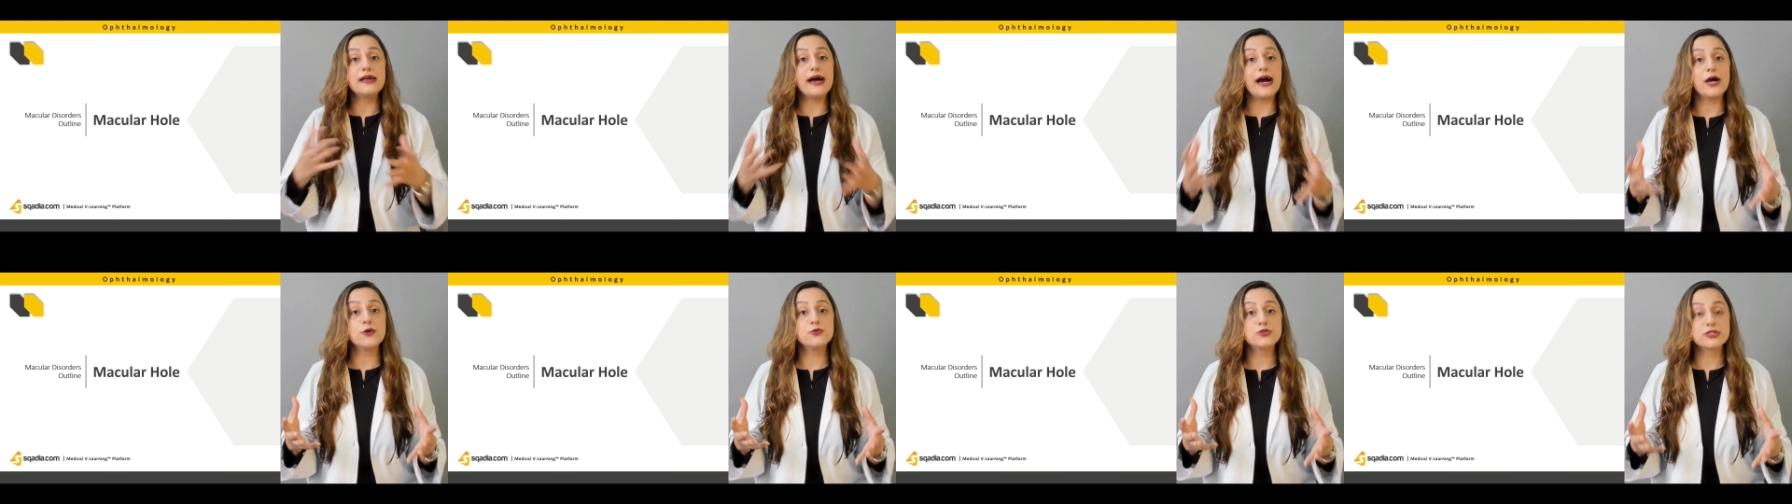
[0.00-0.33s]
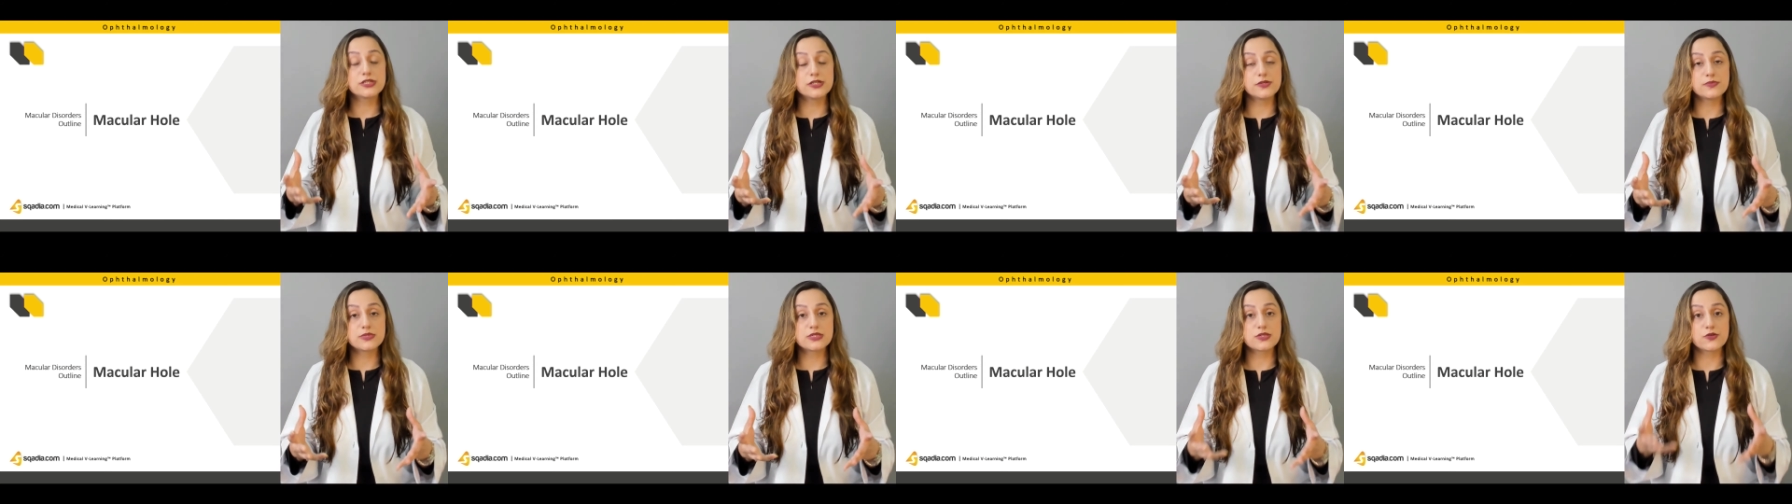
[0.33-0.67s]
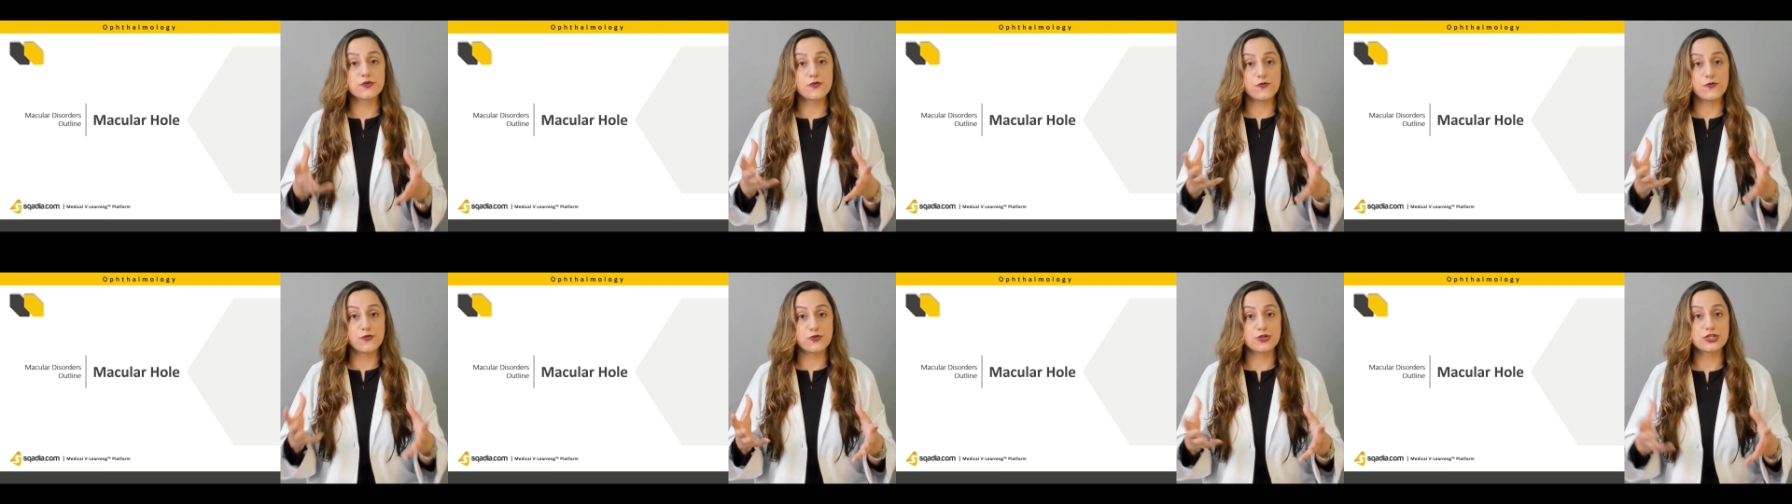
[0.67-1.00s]
outcomes
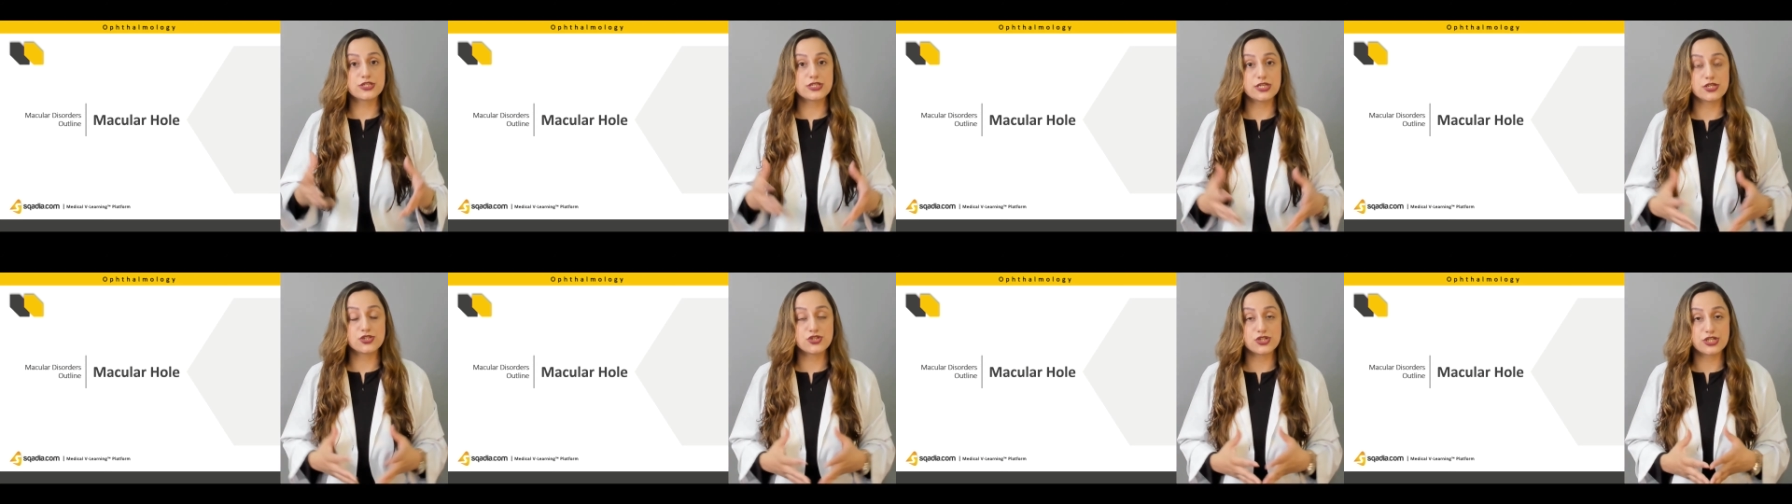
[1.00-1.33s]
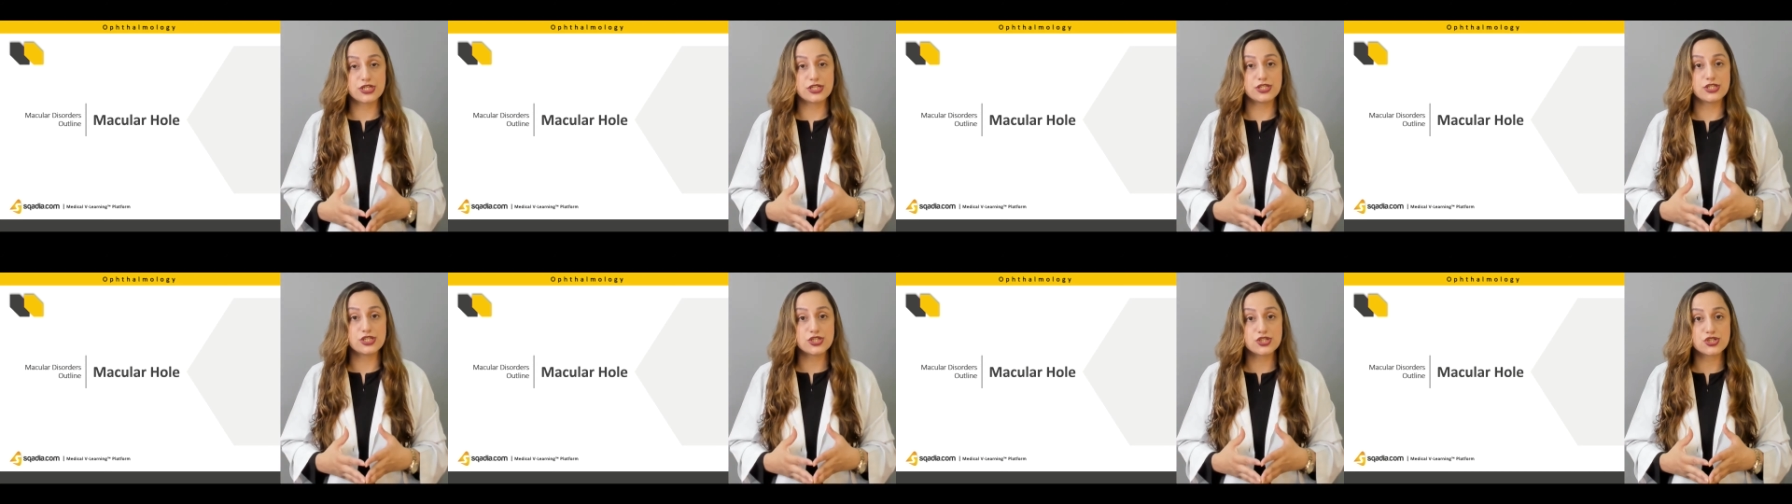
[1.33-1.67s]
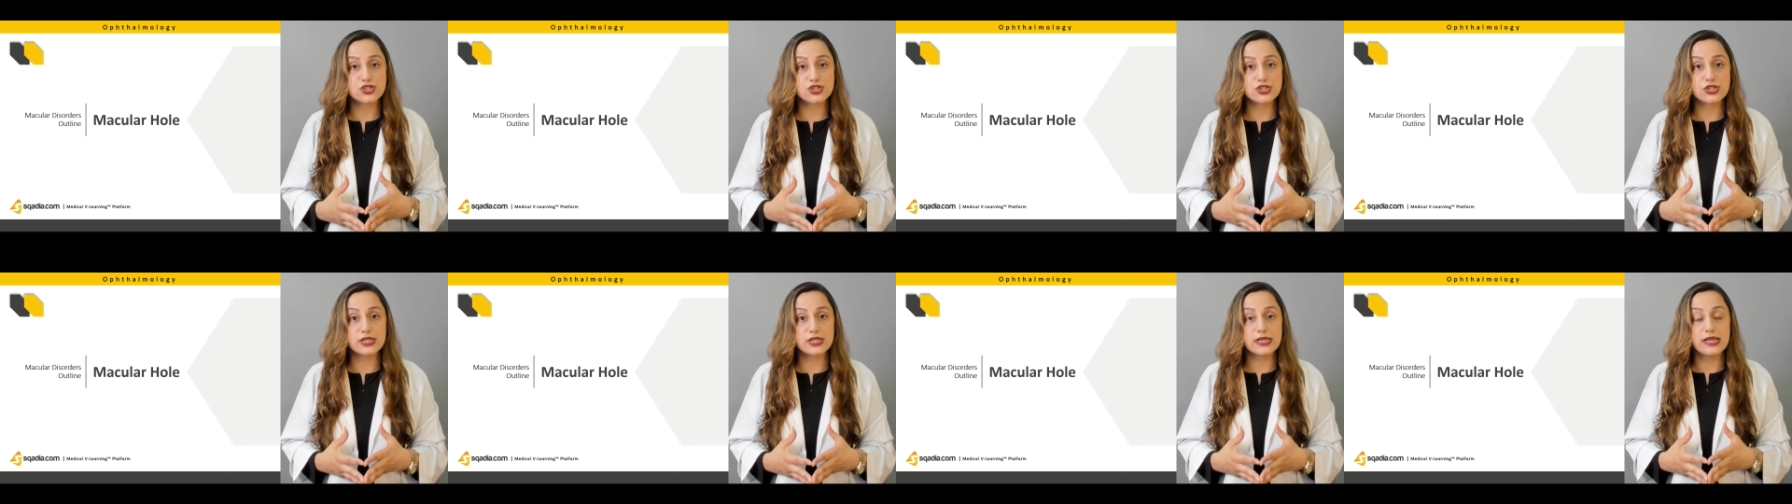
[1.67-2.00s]
for such a
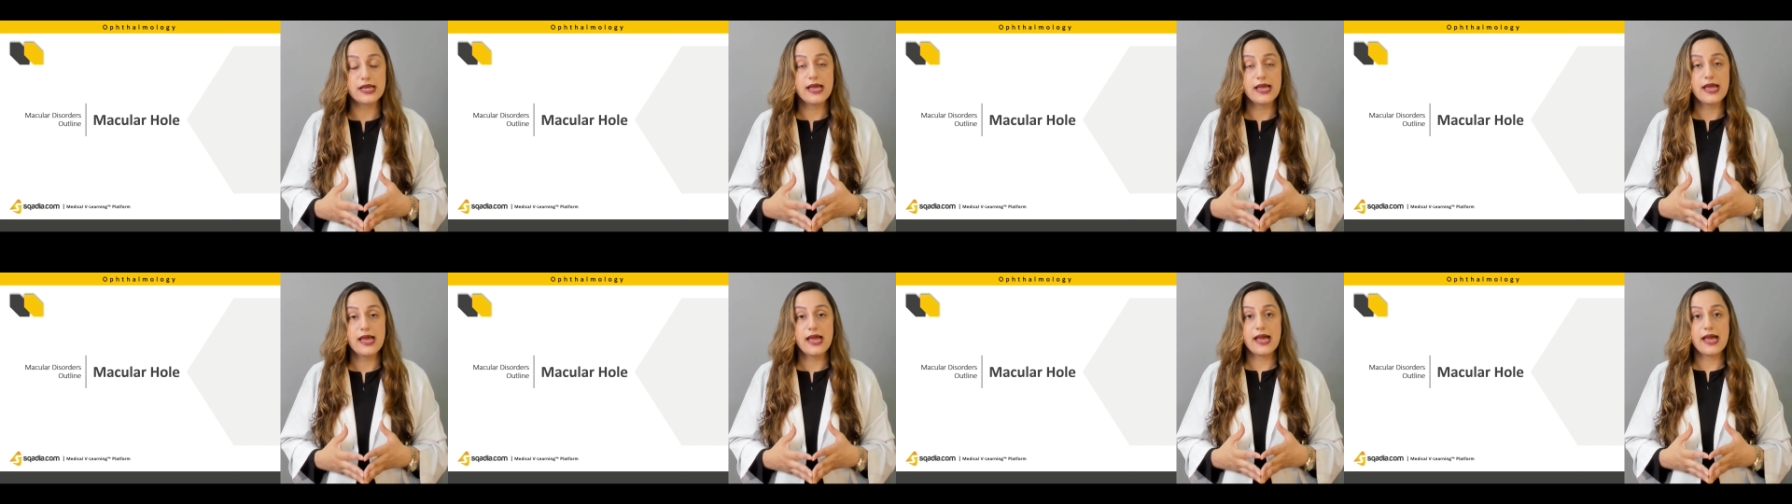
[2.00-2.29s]
condition?